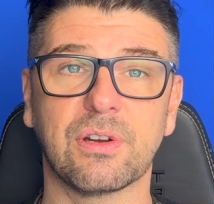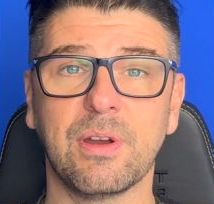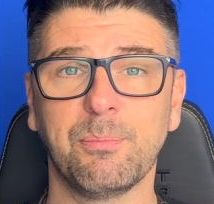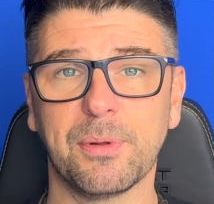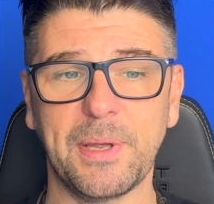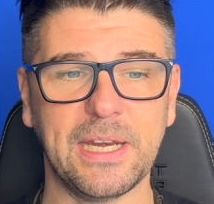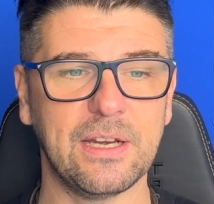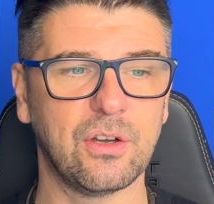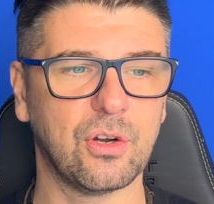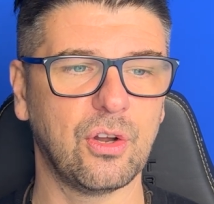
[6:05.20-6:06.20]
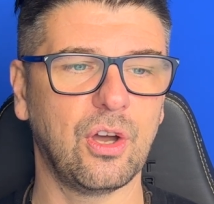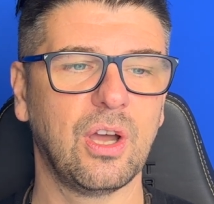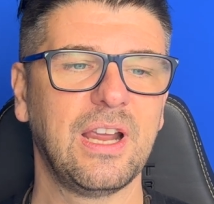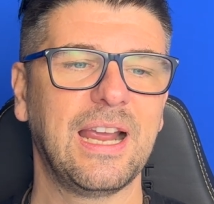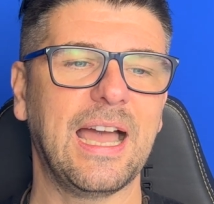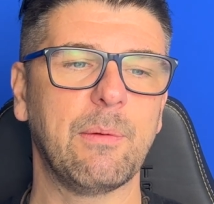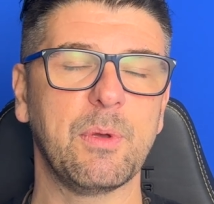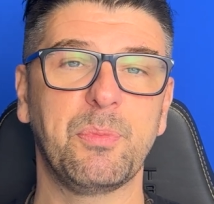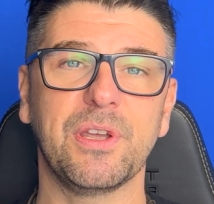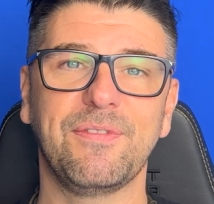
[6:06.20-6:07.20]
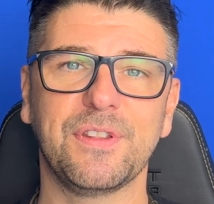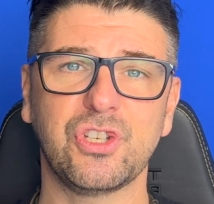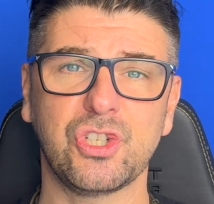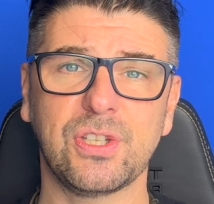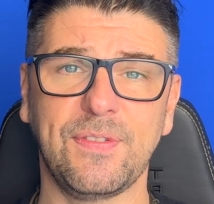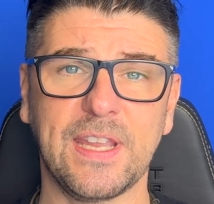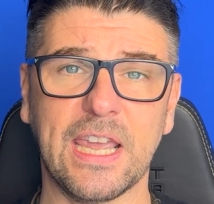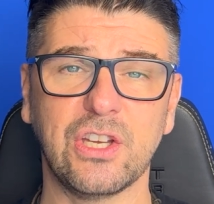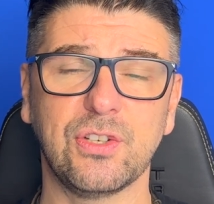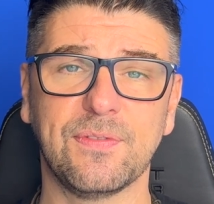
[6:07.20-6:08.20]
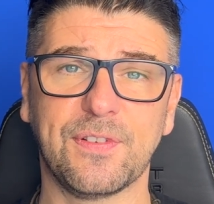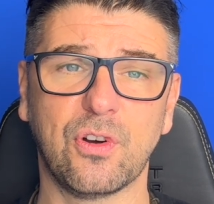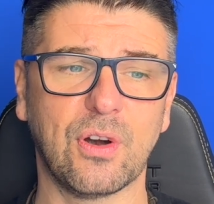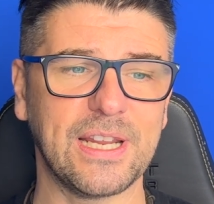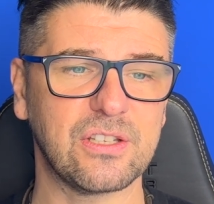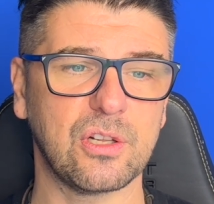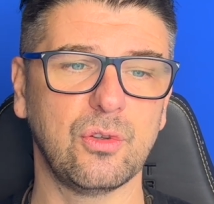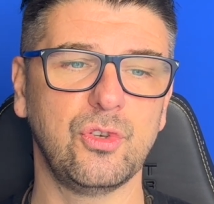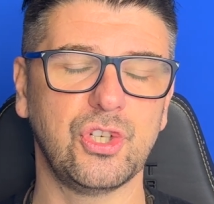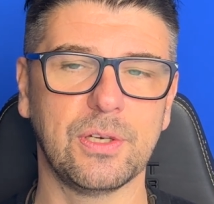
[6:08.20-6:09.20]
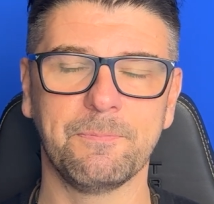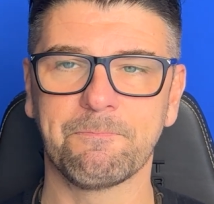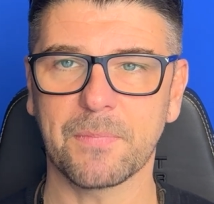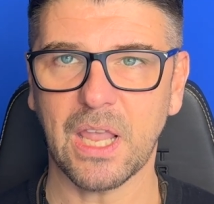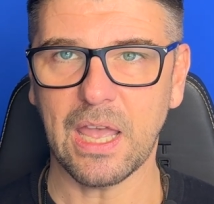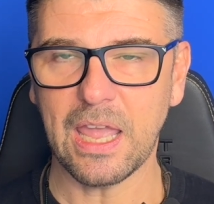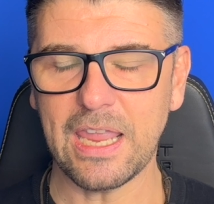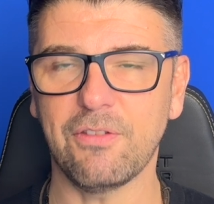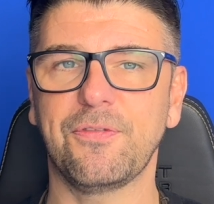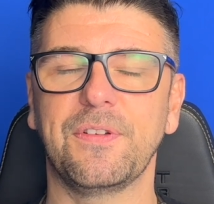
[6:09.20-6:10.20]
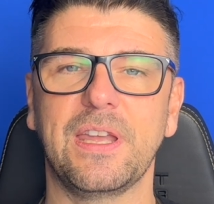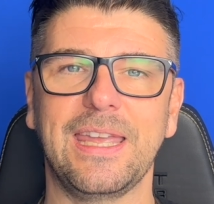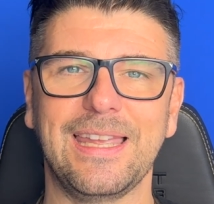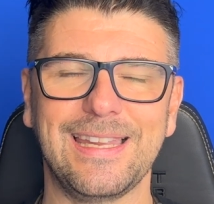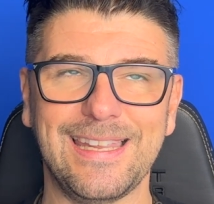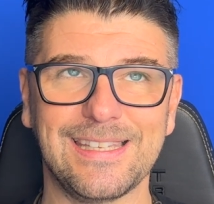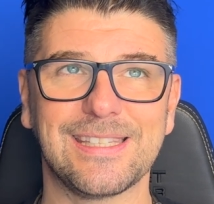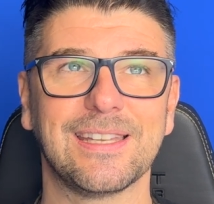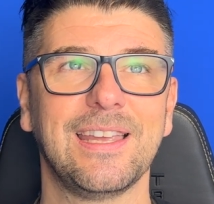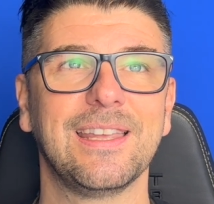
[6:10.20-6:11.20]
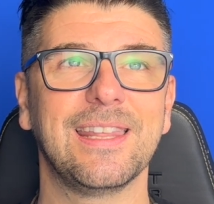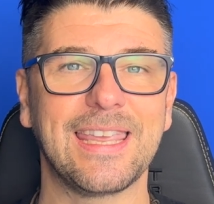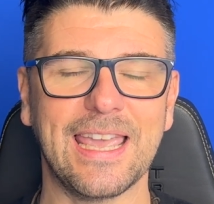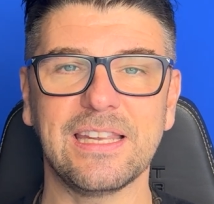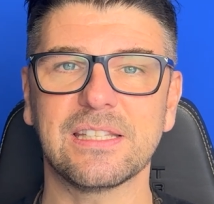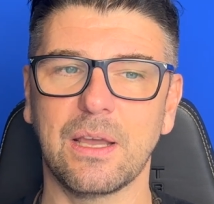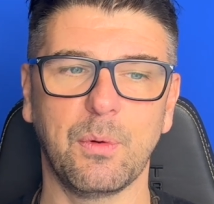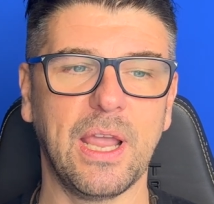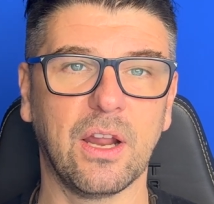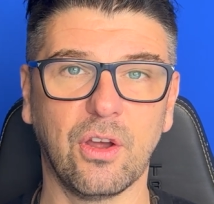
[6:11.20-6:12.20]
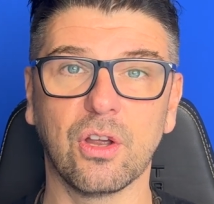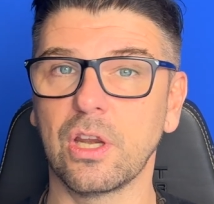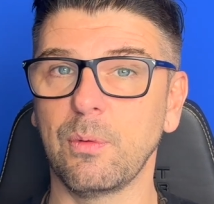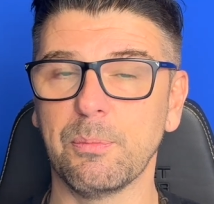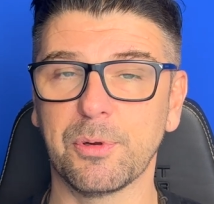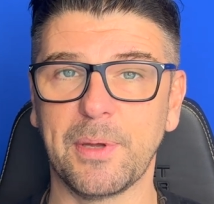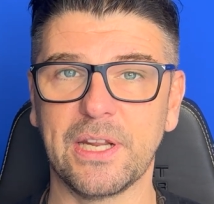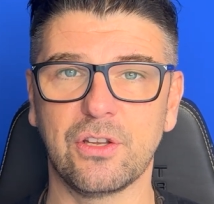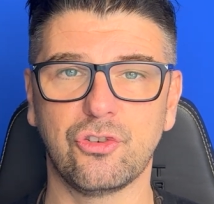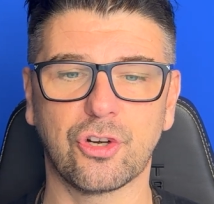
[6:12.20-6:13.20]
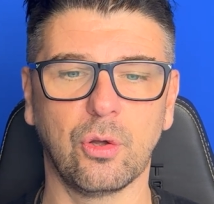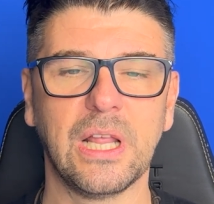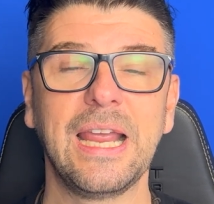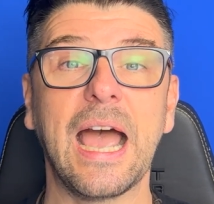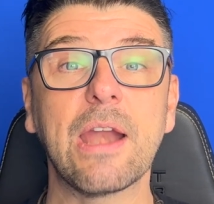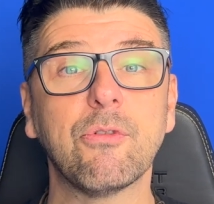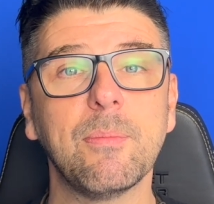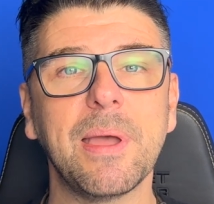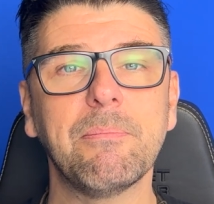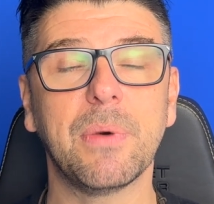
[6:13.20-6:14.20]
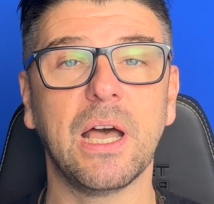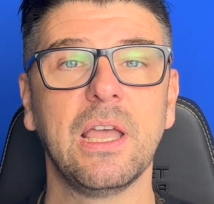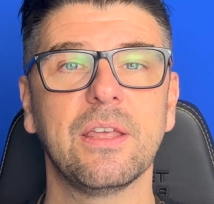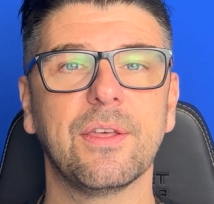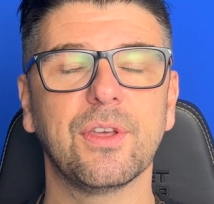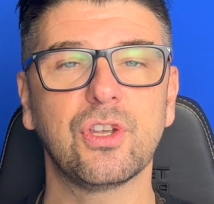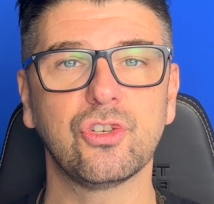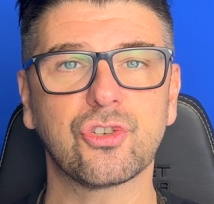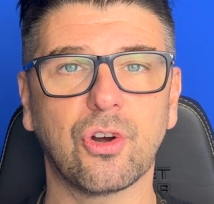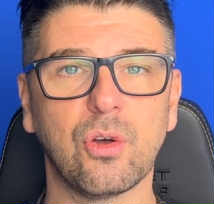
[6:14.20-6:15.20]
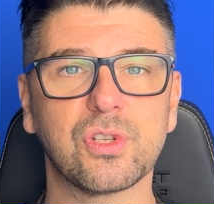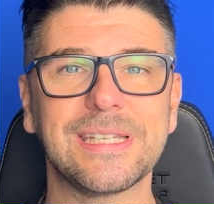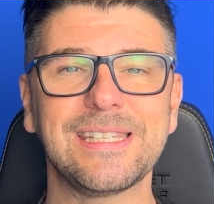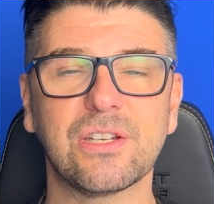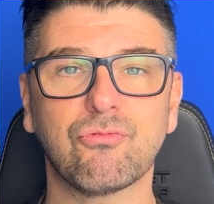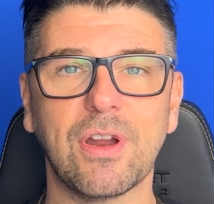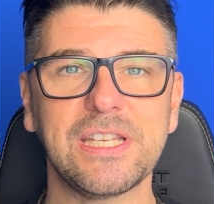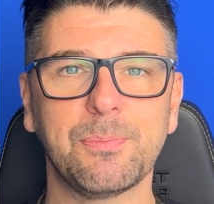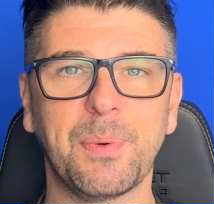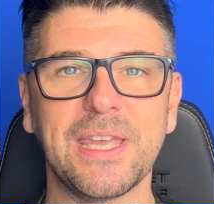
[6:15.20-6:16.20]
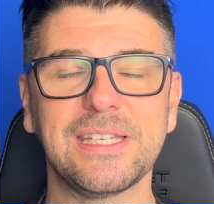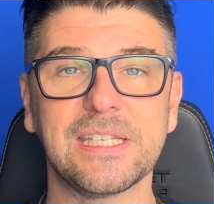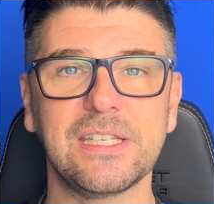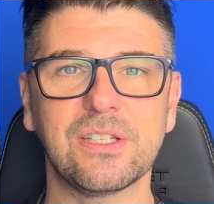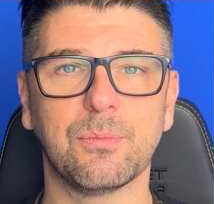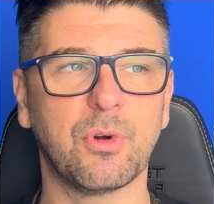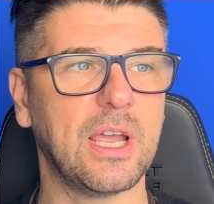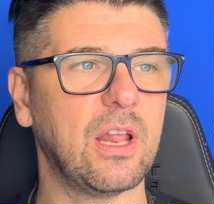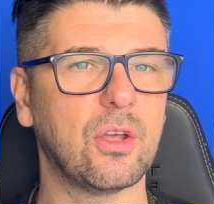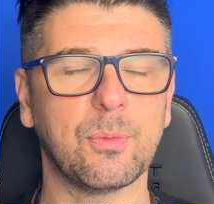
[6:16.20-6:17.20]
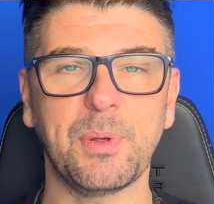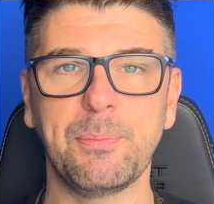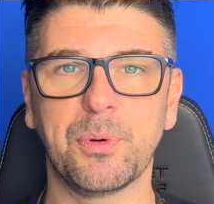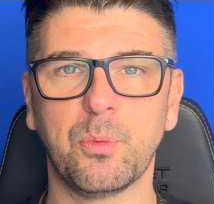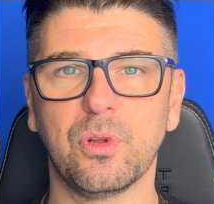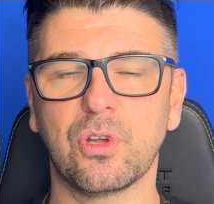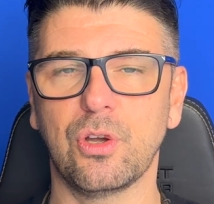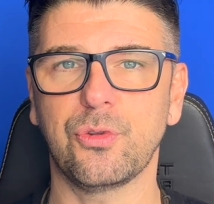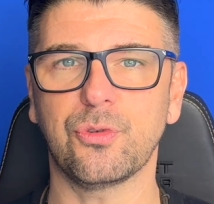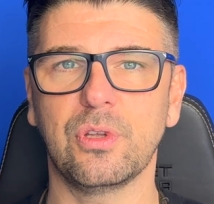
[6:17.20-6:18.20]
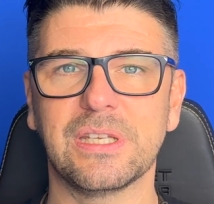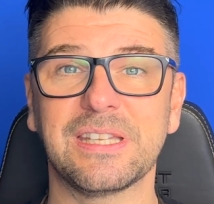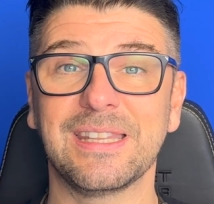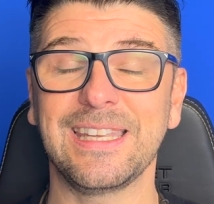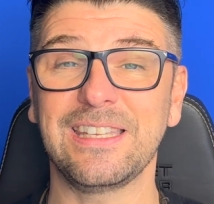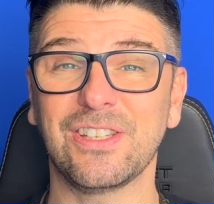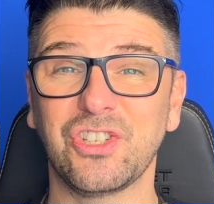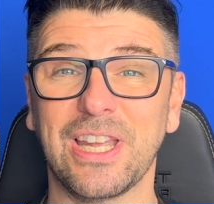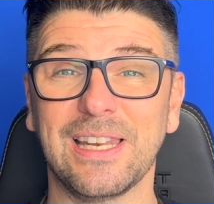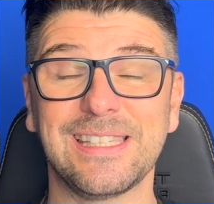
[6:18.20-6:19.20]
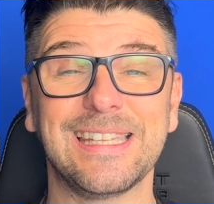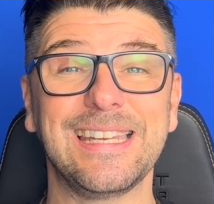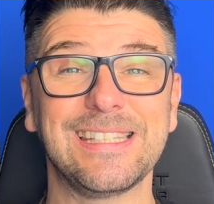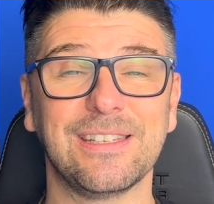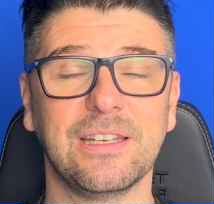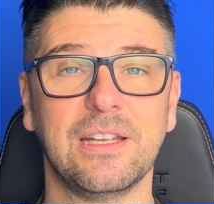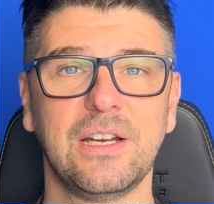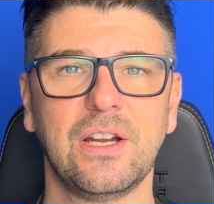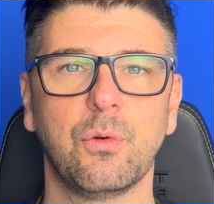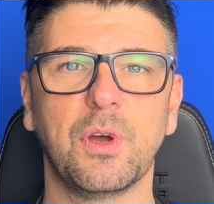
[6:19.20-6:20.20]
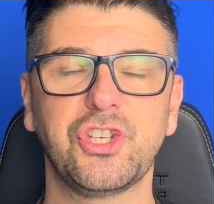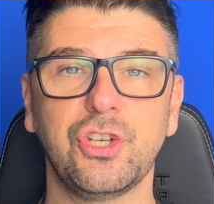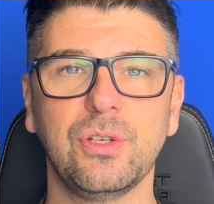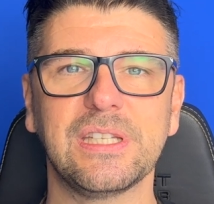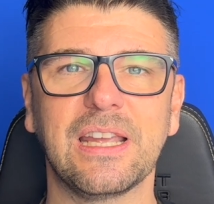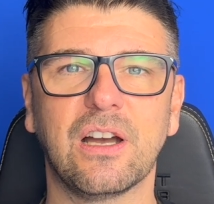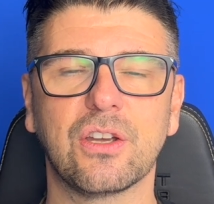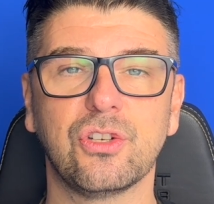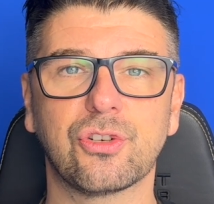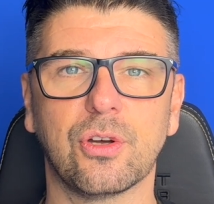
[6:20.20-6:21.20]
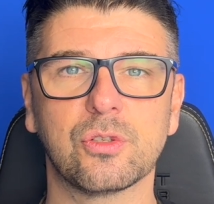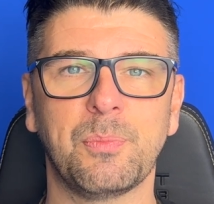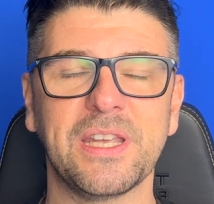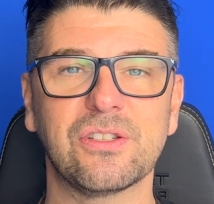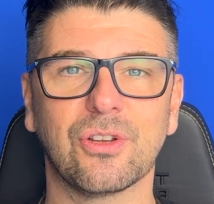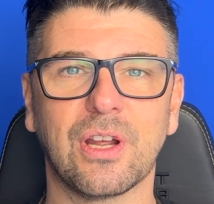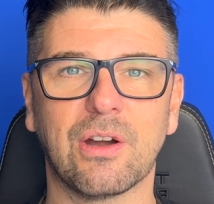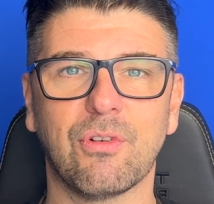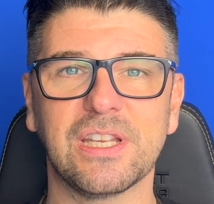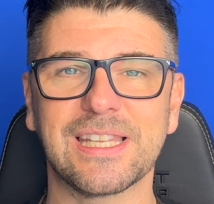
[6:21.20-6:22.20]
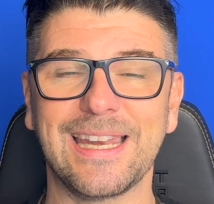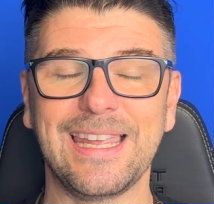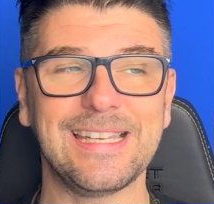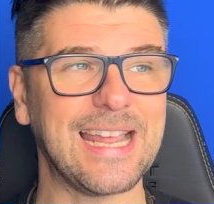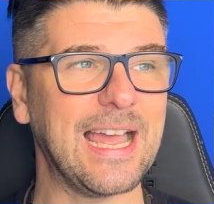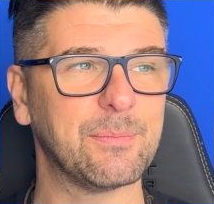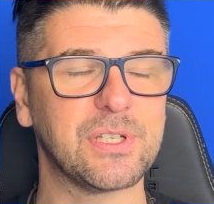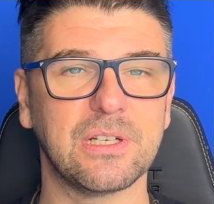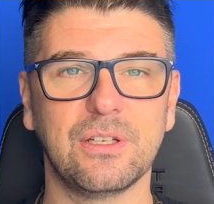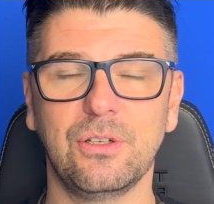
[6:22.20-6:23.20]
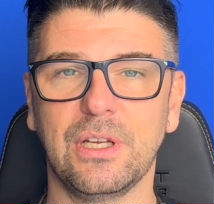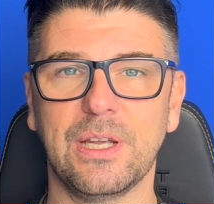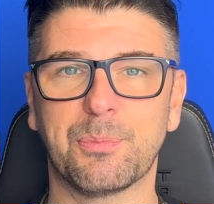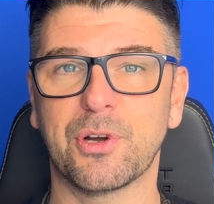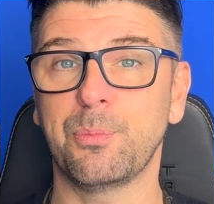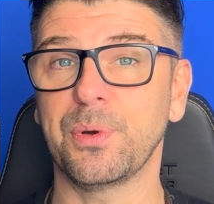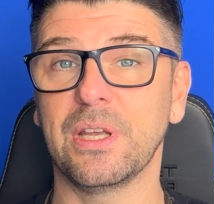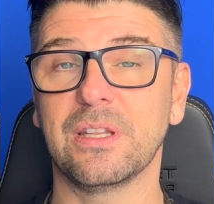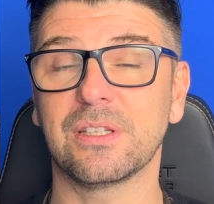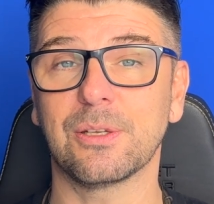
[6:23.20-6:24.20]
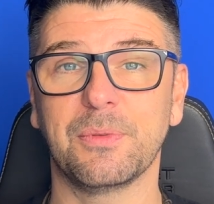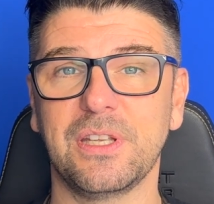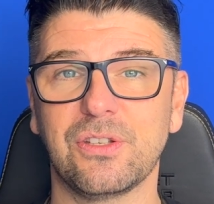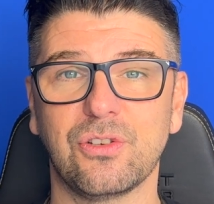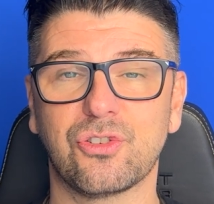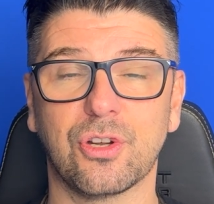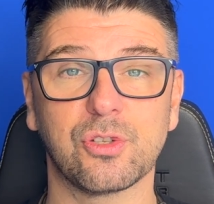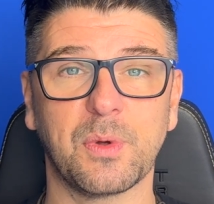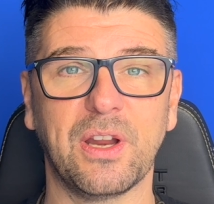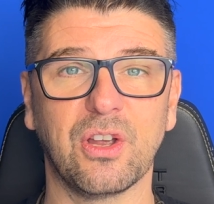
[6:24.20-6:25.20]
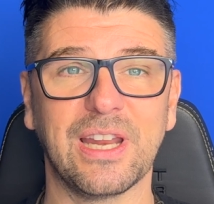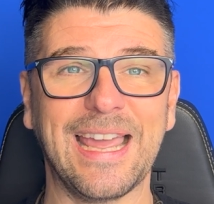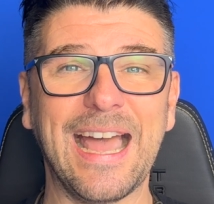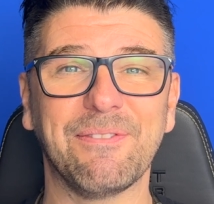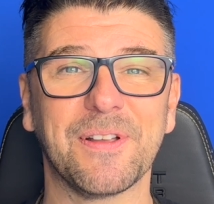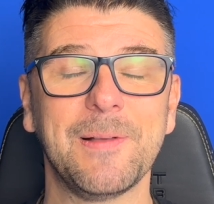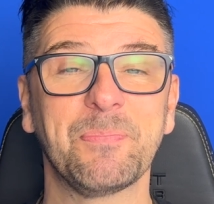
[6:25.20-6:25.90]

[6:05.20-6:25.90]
are implemented or not, and we're putting for the justification for exclusion uh, if it is the case that we are not going to implement a control. And remember that the controls, this is a risk based system, right? A lot of people will go through this and think it's a checklist. It isn't. We're choosing our controls based on our risk, and it is absolutely appropriate that some of these controls we're not going to have.